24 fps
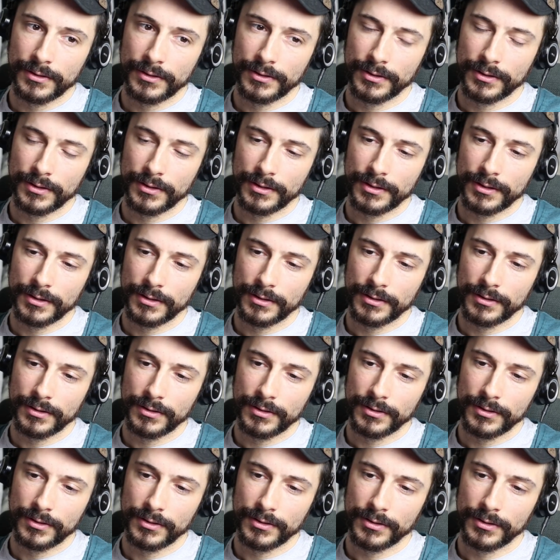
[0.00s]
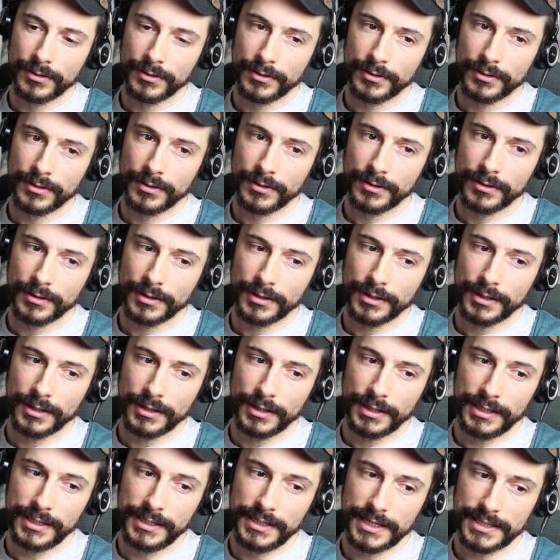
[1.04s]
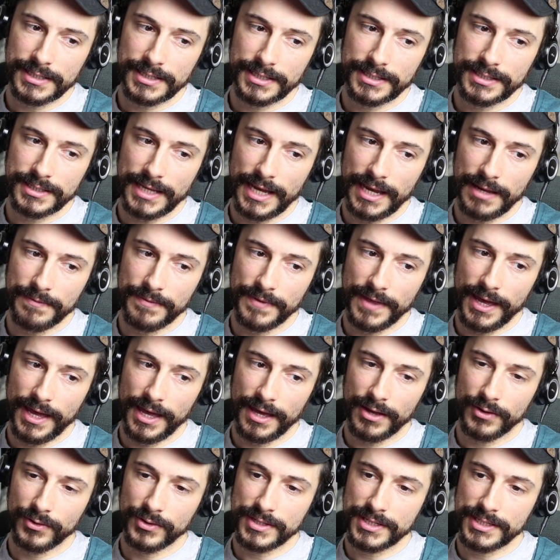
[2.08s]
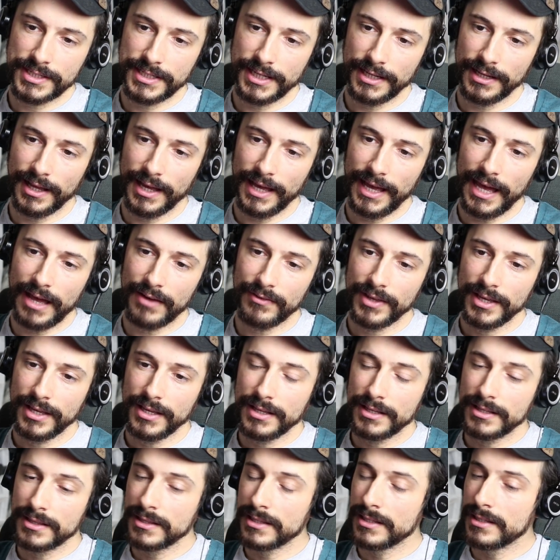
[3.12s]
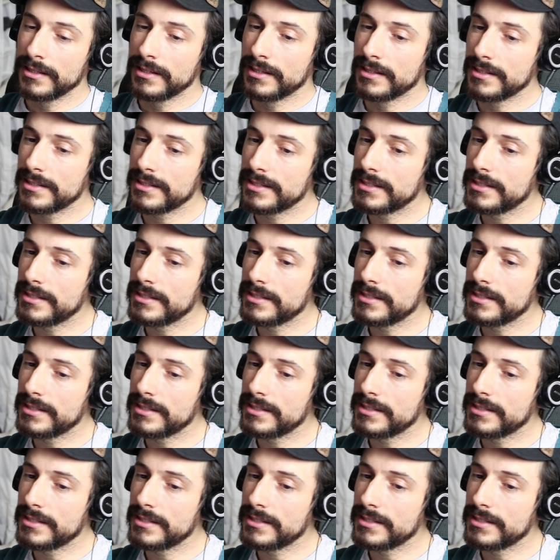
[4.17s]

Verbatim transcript: walk a few more. And he does the same there on the still I have. And